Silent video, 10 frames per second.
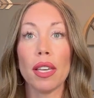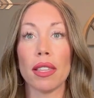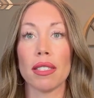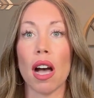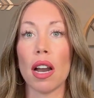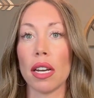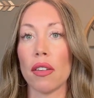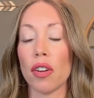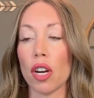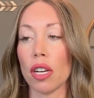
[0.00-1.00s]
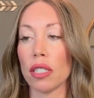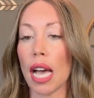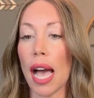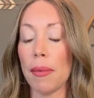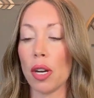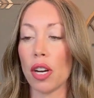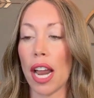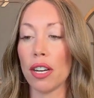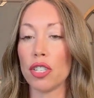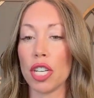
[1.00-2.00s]
this audit of her time and her
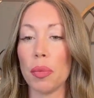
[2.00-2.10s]
energy,